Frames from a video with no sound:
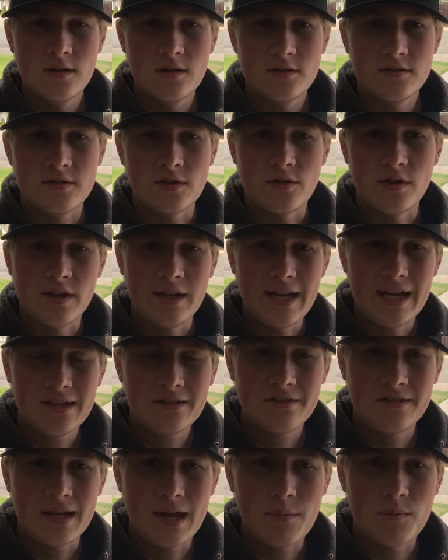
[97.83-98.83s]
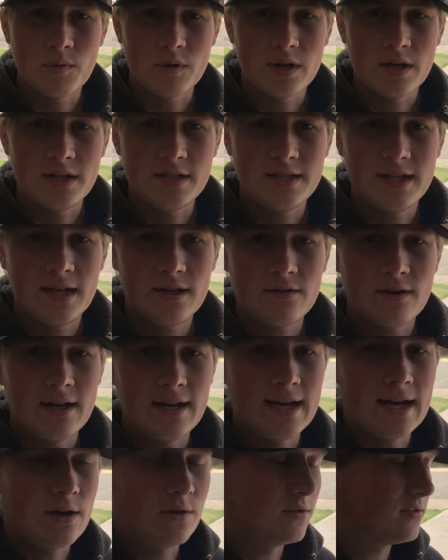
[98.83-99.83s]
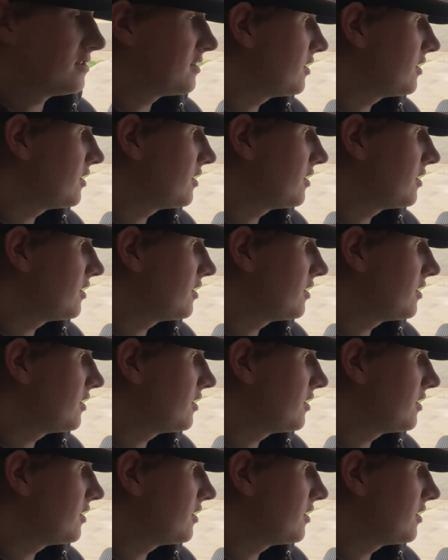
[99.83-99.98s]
So the next step we're going to take right now is